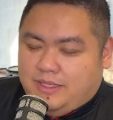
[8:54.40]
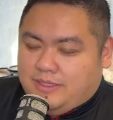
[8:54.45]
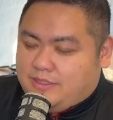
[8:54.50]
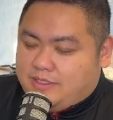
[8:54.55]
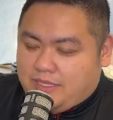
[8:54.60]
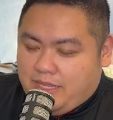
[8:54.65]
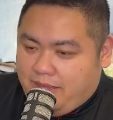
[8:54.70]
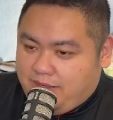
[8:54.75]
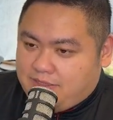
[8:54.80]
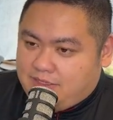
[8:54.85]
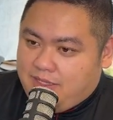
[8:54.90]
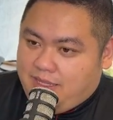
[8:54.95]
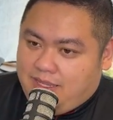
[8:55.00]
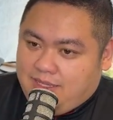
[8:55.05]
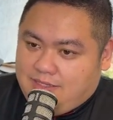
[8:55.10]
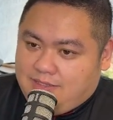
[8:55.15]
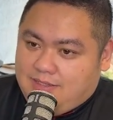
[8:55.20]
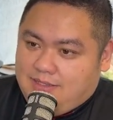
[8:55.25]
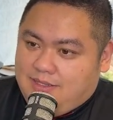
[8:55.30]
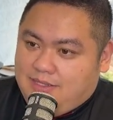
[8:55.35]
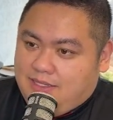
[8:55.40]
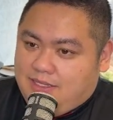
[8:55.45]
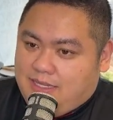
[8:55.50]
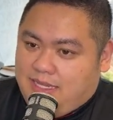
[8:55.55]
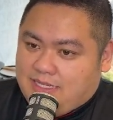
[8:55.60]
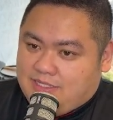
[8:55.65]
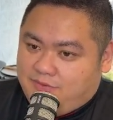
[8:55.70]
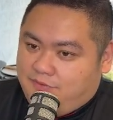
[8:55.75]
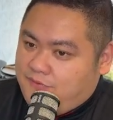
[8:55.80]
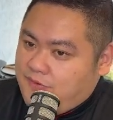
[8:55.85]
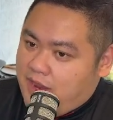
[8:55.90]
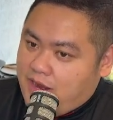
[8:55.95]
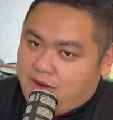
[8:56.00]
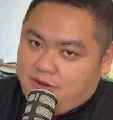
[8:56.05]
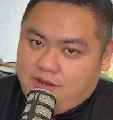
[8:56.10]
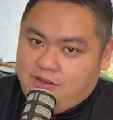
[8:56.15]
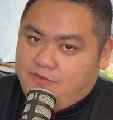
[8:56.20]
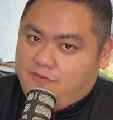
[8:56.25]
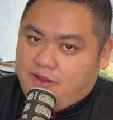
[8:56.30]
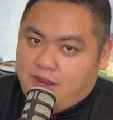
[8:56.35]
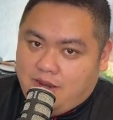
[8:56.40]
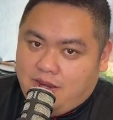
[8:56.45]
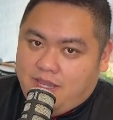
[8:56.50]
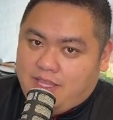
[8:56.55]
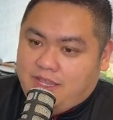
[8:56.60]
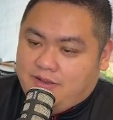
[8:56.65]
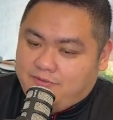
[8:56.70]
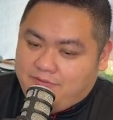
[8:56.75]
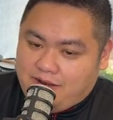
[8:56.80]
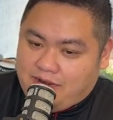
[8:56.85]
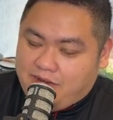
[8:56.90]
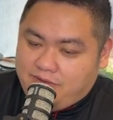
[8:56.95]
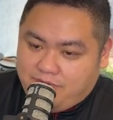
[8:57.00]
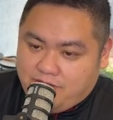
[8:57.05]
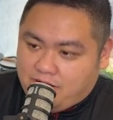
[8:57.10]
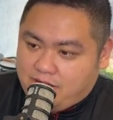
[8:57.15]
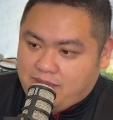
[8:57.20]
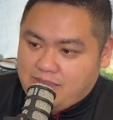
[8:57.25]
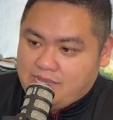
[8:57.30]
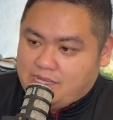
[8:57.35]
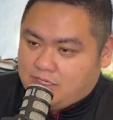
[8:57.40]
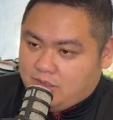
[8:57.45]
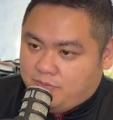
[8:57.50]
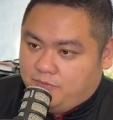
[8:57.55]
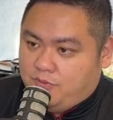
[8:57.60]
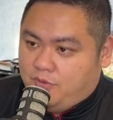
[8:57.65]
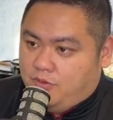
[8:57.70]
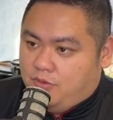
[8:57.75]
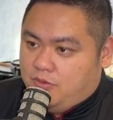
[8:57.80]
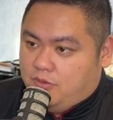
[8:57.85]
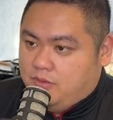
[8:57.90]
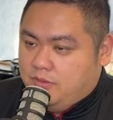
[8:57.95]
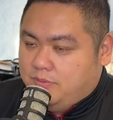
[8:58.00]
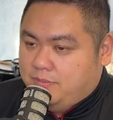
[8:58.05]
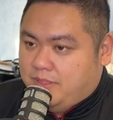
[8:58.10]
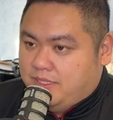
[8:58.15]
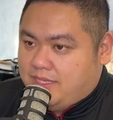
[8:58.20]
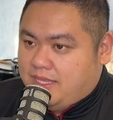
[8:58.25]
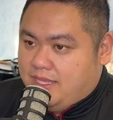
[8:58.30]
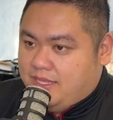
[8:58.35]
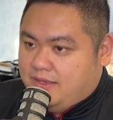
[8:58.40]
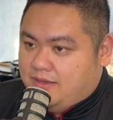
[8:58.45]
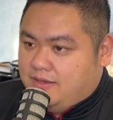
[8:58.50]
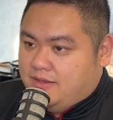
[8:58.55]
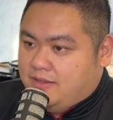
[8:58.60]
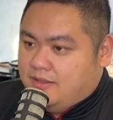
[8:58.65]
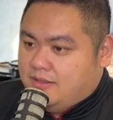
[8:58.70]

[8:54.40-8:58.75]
It's very, very, again, very, very helpful, but then